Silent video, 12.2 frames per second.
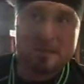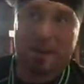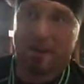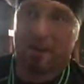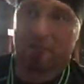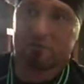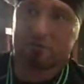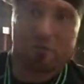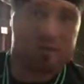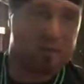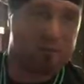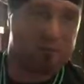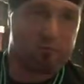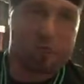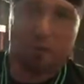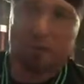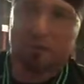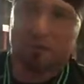I got enough strength, enough
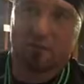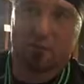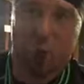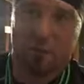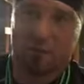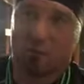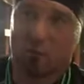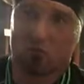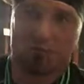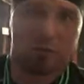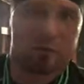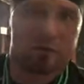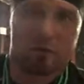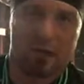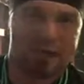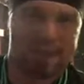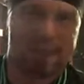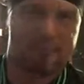determination, enough heart to go through it.
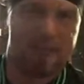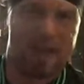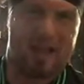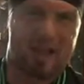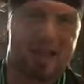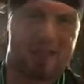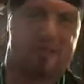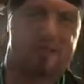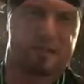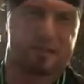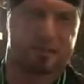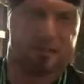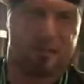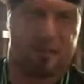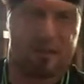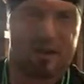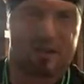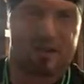I got it back, got everything, all
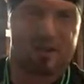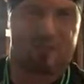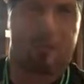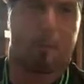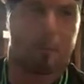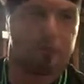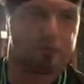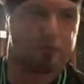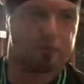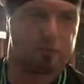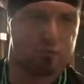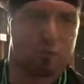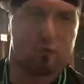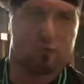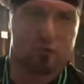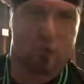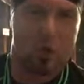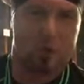right? I'm going to push through
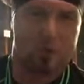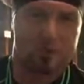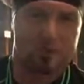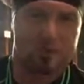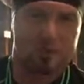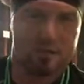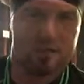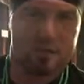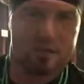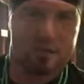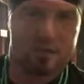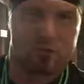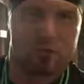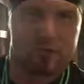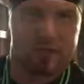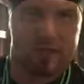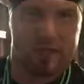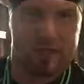regardless and do everything I